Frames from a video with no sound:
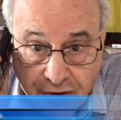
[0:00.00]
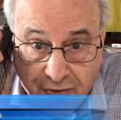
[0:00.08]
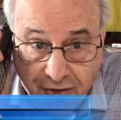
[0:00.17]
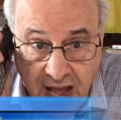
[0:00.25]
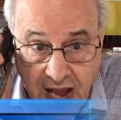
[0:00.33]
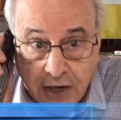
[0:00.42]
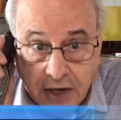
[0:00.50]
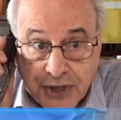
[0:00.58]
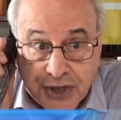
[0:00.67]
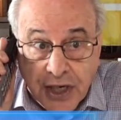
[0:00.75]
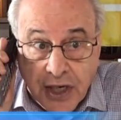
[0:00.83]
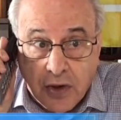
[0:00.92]
fairs
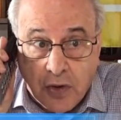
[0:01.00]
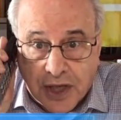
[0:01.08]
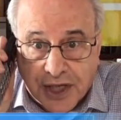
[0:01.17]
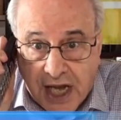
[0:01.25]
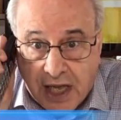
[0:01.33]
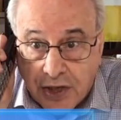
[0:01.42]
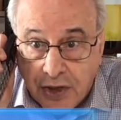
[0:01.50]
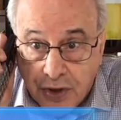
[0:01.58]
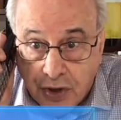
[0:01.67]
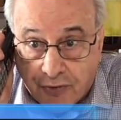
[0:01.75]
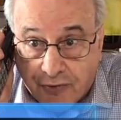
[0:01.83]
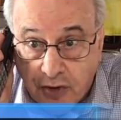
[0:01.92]
who will tell you
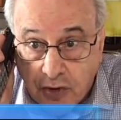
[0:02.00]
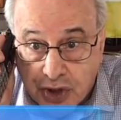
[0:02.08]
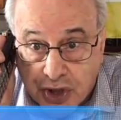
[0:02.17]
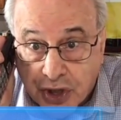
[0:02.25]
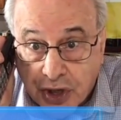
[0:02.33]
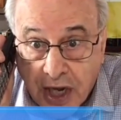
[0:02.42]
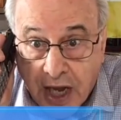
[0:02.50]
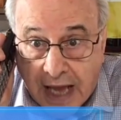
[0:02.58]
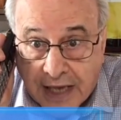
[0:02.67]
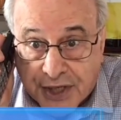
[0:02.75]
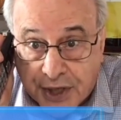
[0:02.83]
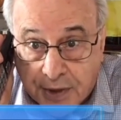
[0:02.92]
your future
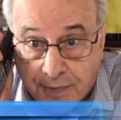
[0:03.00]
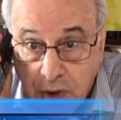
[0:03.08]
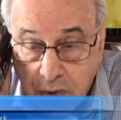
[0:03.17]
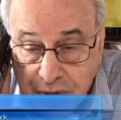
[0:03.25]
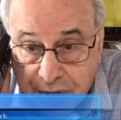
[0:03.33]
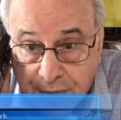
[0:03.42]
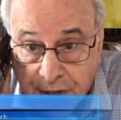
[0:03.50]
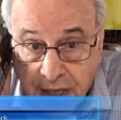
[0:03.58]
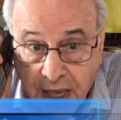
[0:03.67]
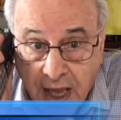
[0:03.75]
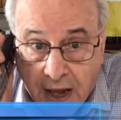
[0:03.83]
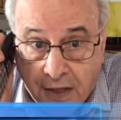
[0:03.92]
as an amusement.
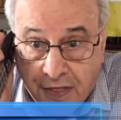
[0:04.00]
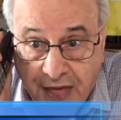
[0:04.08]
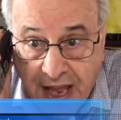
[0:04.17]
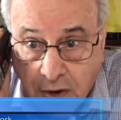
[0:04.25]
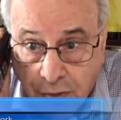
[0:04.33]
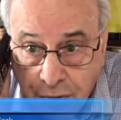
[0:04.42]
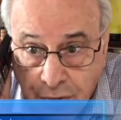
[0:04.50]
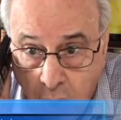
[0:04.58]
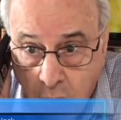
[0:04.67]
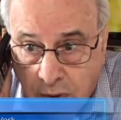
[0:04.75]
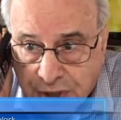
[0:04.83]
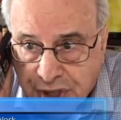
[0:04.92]
They don't know
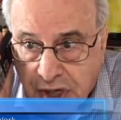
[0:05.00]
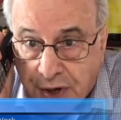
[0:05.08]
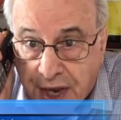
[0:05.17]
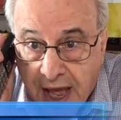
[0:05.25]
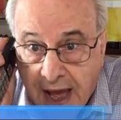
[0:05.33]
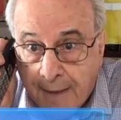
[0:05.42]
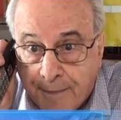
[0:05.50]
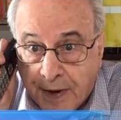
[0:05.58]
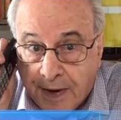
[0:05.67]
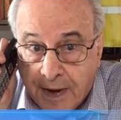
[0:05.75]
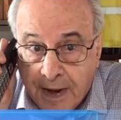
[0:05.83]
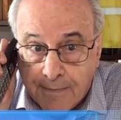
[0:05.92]
what's going to happen.
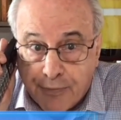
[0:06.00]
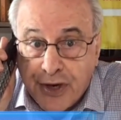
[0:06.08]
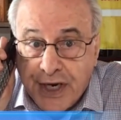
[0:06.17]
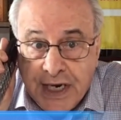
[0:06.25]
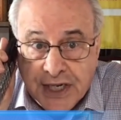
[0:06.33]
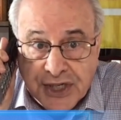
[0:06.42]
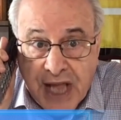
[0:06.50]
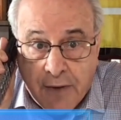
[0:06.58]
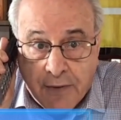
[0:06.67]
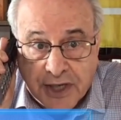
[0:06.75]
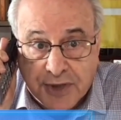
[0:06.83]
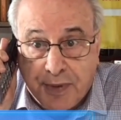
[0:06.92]
Britain is now
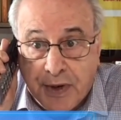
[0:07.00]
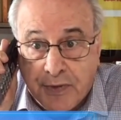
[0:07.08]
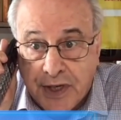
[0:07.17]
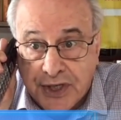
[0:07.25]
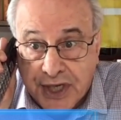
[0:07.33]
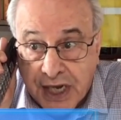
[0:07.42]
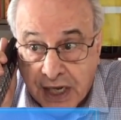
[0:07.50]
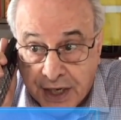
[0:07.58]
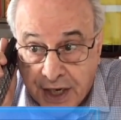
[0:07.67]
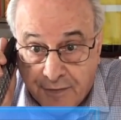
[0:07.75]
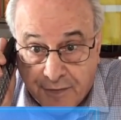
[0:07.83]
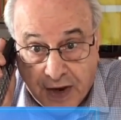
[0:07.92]
experiencing an
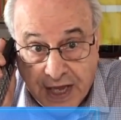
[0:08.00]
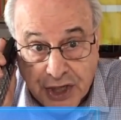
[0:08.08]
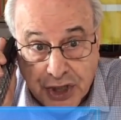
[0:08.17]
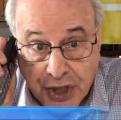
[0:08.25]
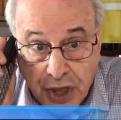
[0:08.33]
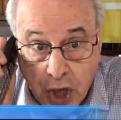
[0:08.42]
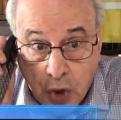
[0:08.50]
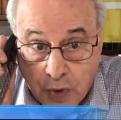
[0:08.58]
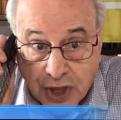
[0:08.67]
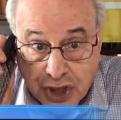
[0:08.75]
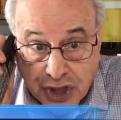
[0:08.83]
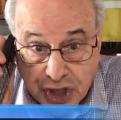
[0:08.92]
inflation which
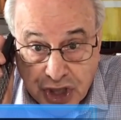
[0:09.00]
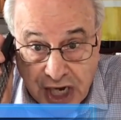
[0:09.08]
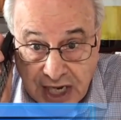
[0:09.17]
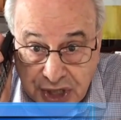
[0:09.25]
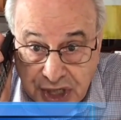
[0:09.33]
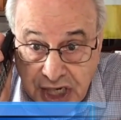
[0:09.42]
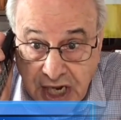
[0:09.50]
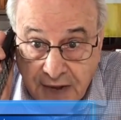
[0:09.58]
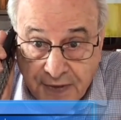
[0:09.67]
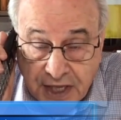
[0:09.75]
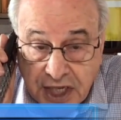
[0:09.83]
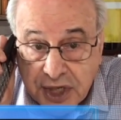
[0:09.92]
suggests that
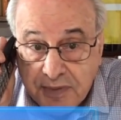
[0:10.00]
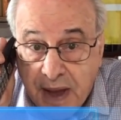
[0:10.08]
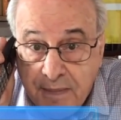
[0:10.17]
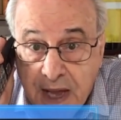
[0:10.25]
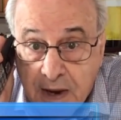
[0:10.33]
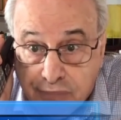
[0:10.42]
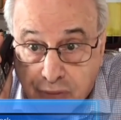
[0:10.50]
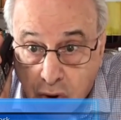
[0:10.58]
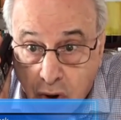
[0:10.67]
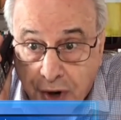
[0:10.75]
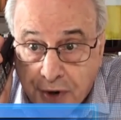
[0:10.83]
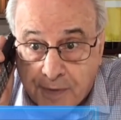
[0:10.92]
this may be a
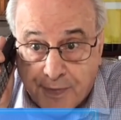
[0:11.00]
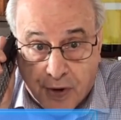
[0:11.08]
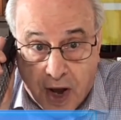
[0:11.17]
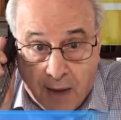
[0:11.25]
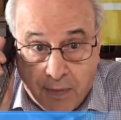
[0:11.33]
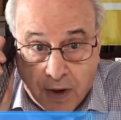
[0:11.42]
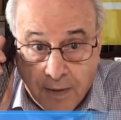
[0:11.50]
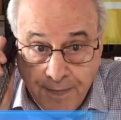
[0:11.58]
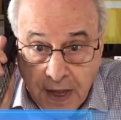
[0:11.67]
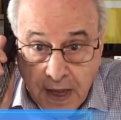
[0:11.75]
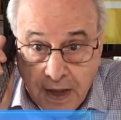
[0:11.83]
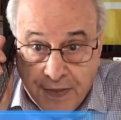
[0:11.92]
broader problem.
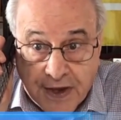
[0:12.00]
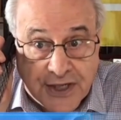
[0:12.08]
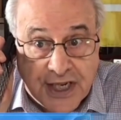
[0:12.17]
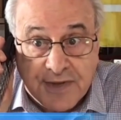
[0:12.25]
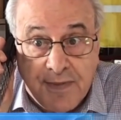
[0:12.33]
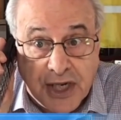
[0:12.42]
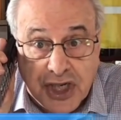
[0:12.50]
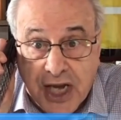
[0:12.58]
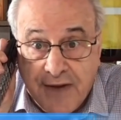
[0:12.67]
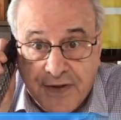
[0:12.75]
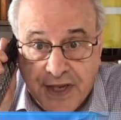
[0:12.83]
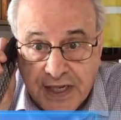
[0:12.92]
There's as much
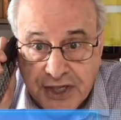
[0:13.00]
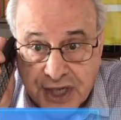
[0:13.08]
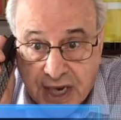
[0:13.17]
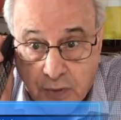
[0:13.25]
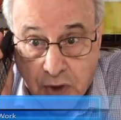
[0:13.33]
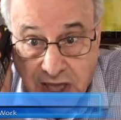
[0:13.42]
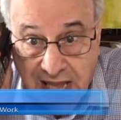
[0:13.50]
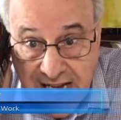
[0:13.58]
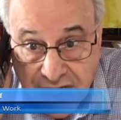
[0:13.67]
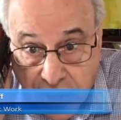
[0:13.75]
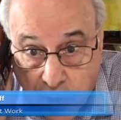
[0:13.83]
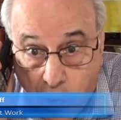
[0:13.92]
evidence that it will
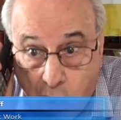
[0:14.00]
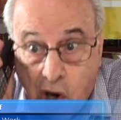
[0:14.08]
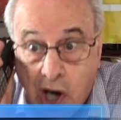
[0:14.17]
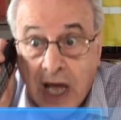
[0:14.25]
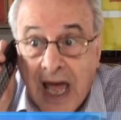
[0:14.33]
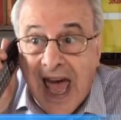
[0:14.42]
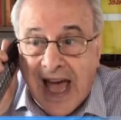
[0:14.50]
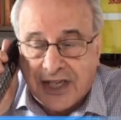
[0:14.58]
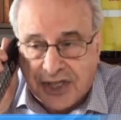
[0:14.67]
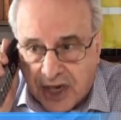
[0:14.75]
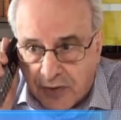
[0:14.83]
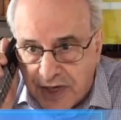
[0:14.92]
last long as
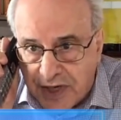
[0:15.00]
there is